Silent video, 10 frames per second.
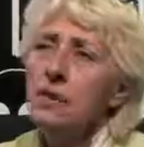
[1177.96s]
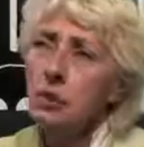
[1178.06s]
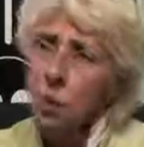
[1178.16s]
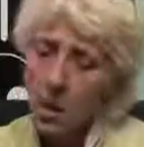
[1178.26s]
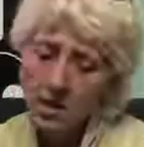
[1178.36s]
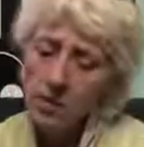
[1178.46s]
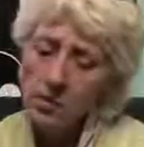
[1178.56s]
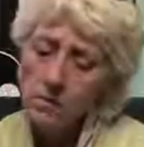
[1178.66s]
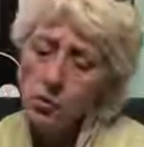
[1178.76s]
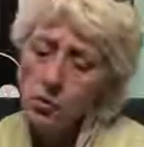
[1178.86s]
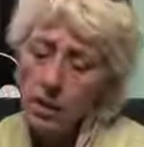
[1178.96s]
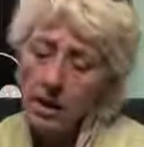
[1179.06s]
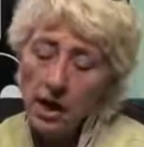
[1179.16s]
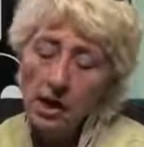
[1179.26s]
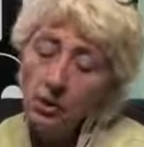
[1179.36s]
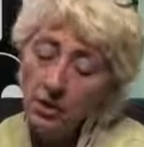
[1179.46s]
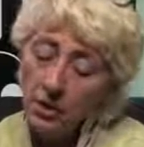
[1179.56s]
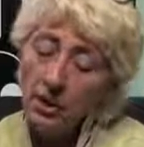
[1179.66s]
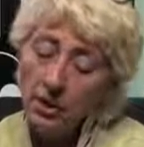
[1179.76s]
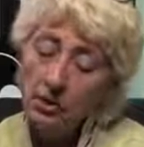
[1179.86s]
if you want to. And we
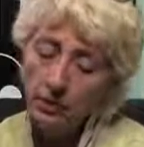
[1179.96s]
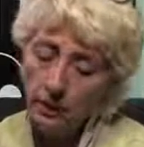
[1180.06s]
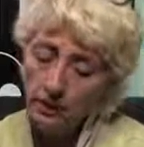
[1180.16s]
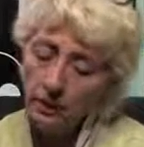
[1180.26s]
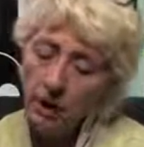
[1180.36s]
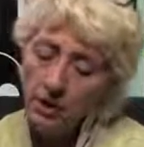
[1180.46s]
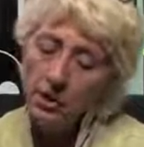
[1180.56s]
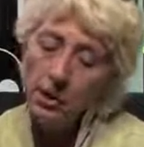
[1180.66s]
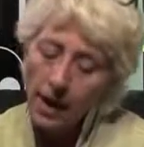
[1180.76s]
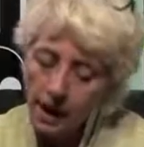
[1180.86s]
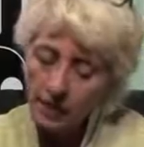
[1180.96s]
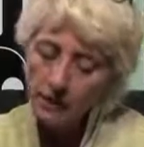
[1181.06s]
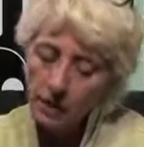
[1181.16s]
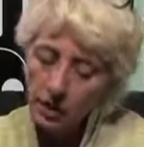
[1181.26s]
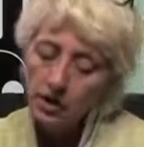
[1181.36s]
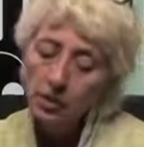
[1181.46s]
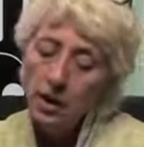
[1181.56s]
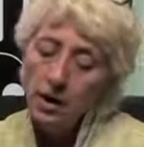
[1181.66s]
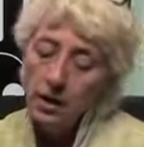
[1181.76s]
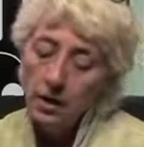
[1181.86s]
really do also have to
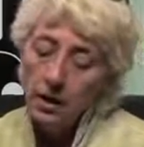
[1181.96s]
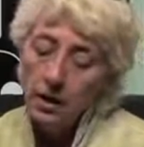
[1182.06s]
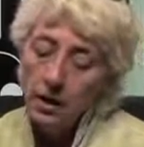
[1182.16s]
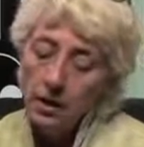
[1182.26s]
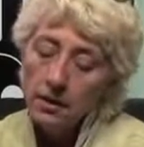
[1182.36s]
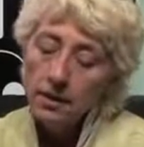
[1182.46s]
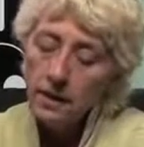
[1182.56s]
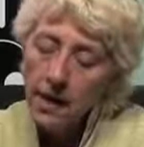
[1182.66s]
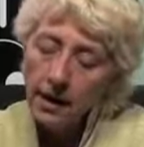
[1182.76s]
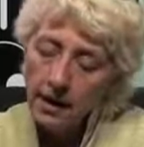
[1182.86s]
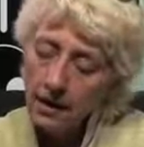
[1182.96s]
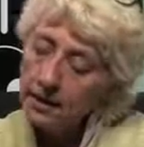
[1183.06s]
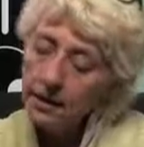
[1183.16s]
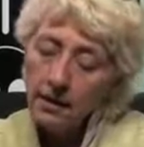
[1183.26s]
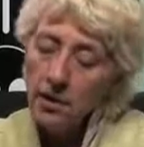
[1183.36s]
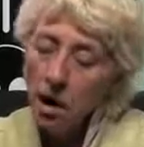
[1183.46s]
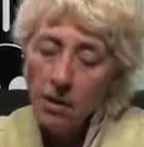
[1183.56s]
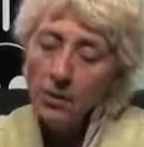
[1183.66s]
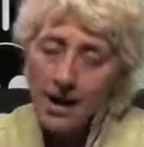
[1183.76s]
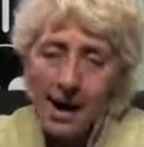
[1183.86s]
think,
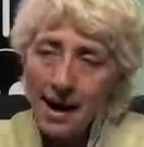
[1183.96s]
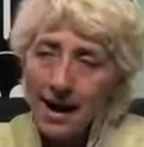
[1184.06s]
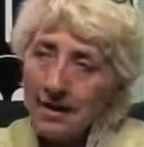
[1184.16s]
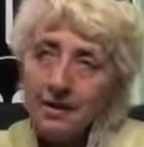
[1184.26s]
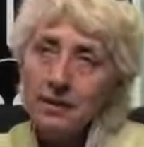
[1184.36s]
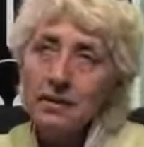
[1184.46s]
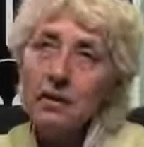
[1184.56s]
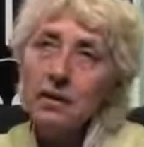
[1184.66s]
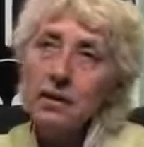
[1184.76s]
not react,